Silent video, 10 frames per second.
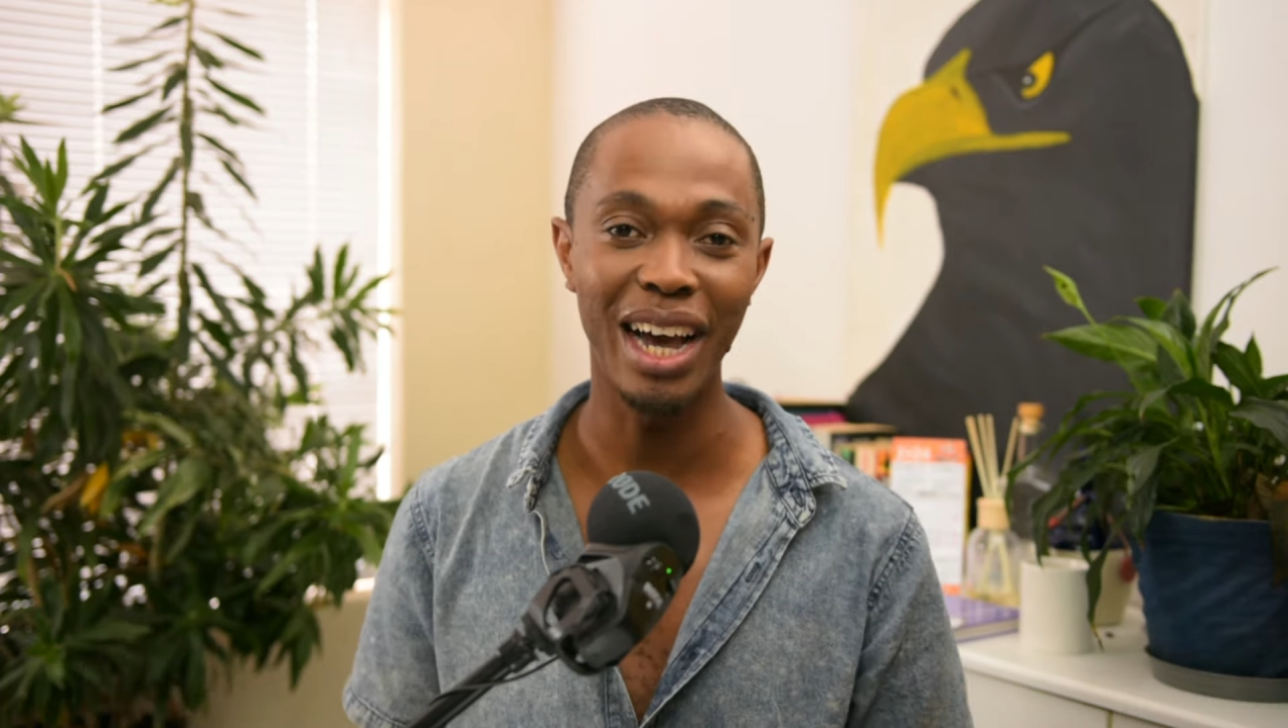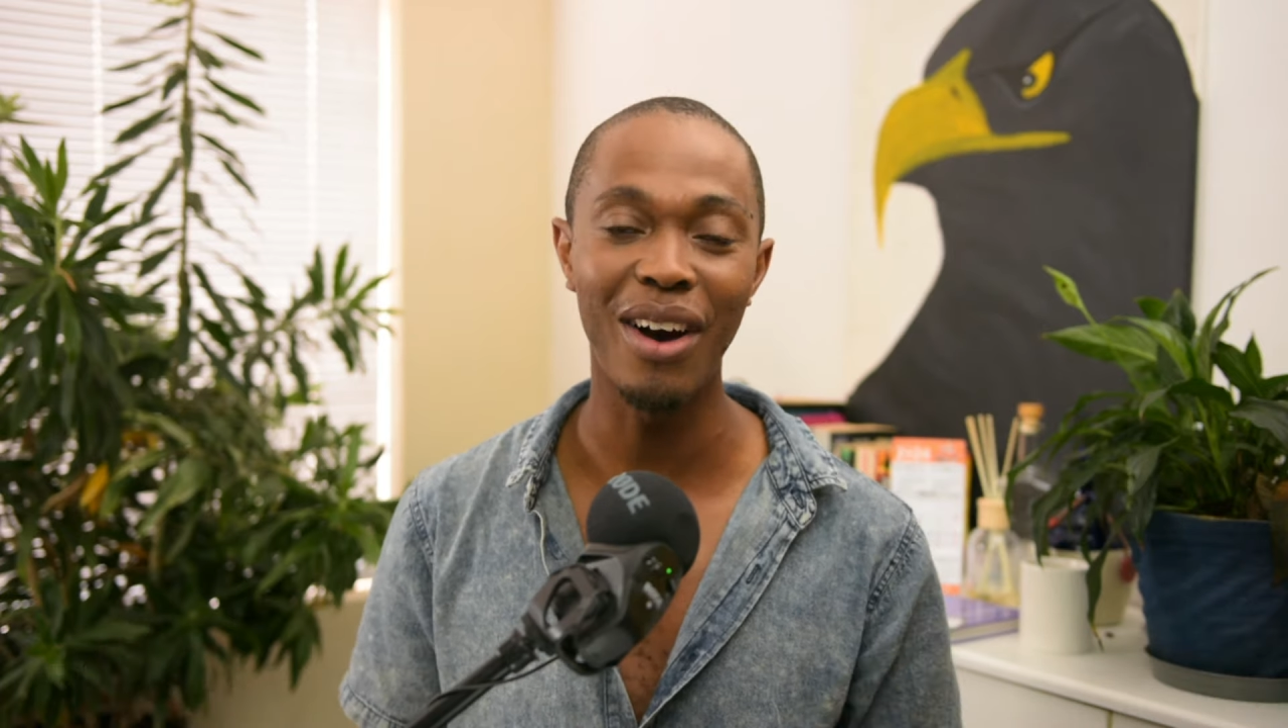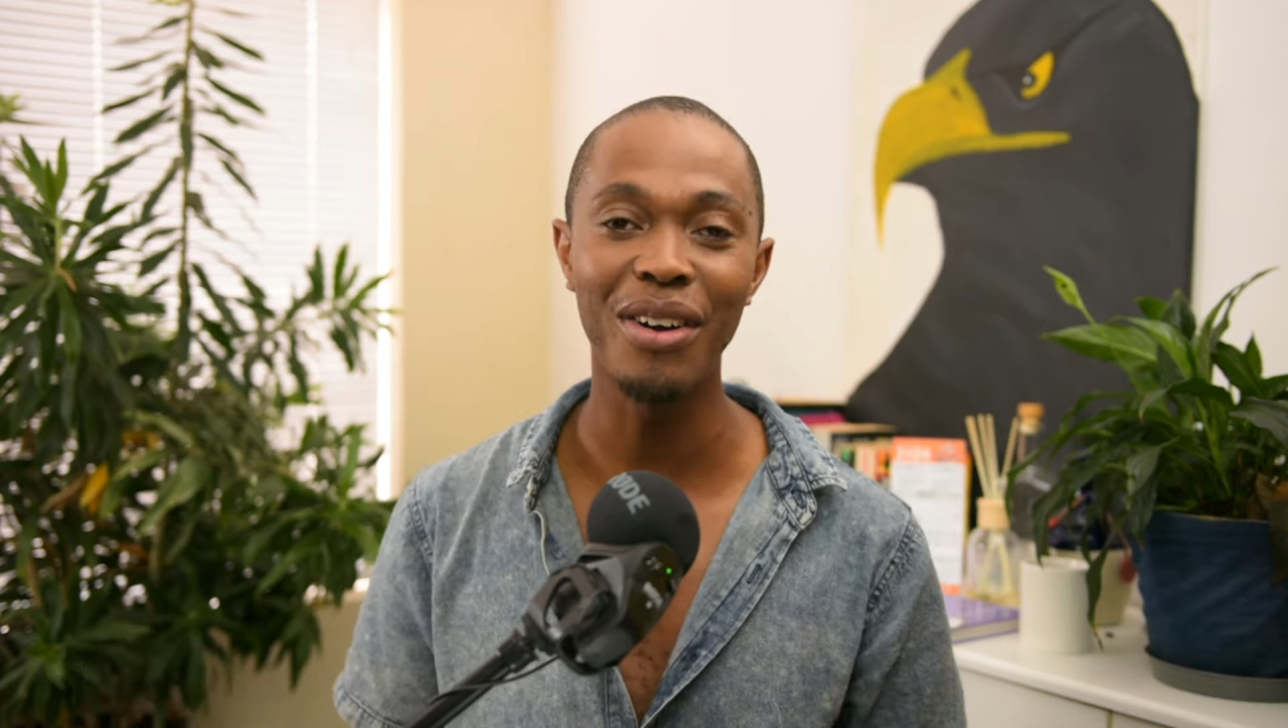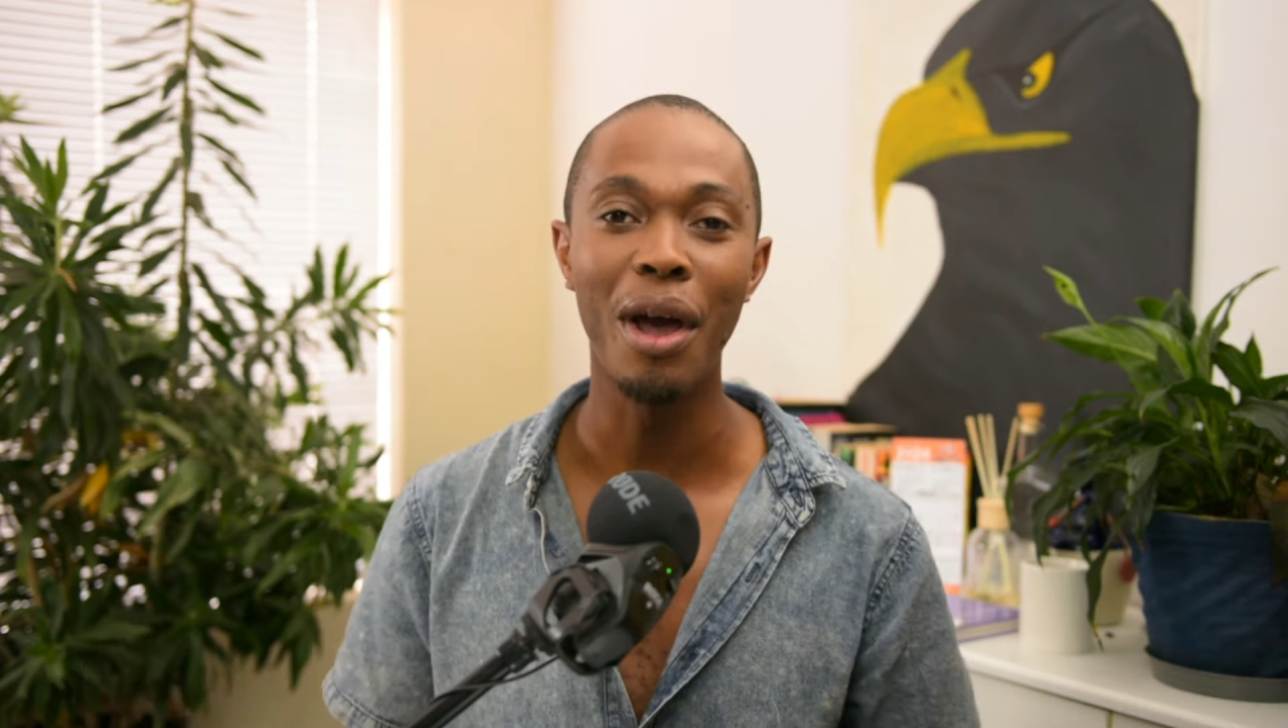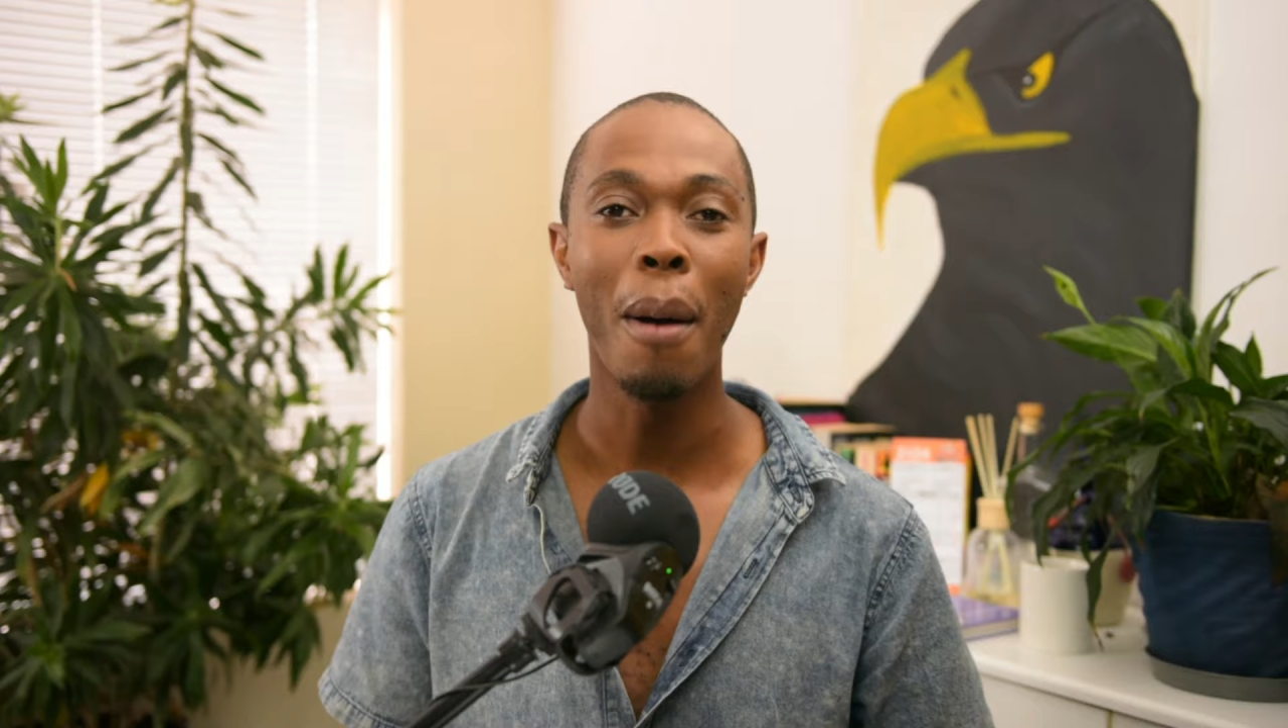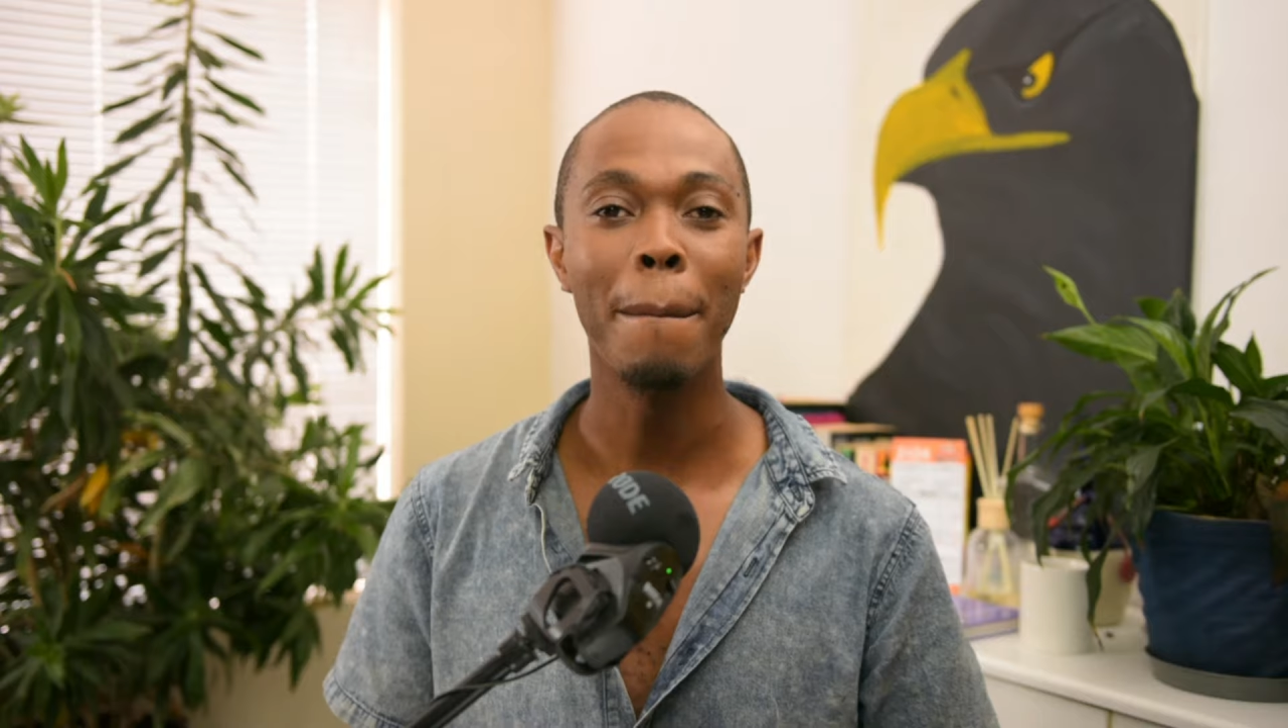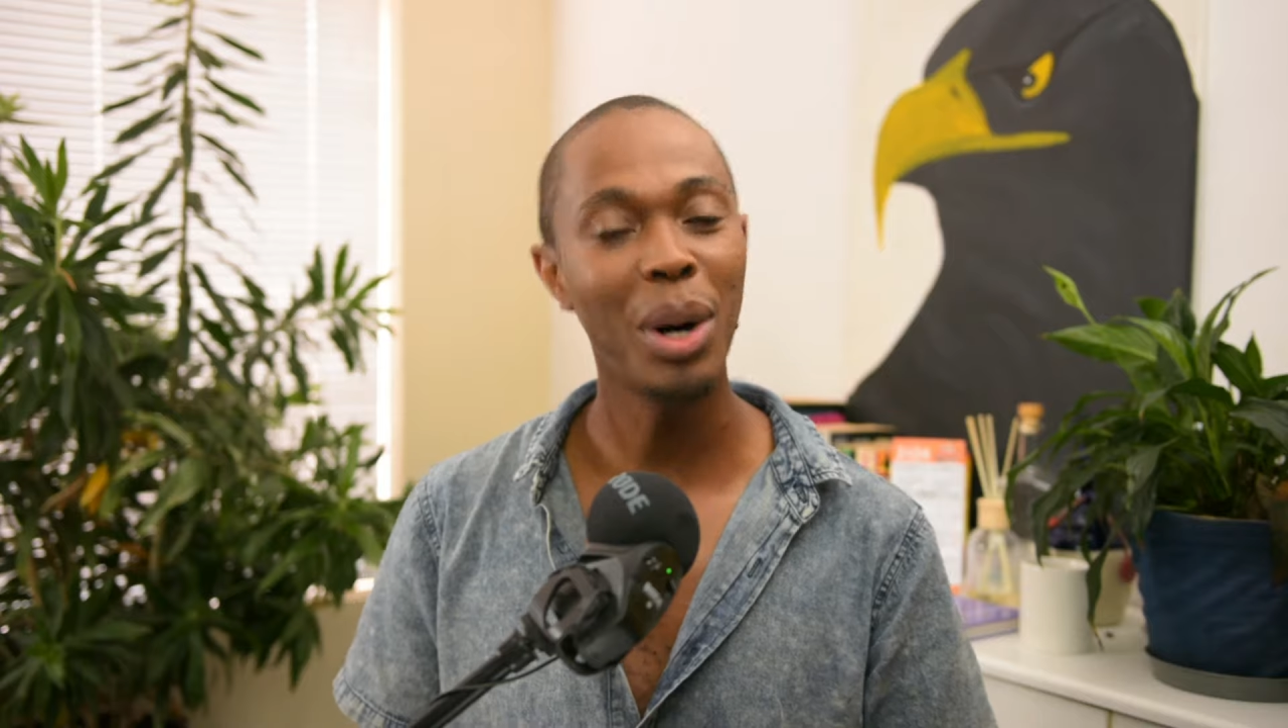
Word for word: gown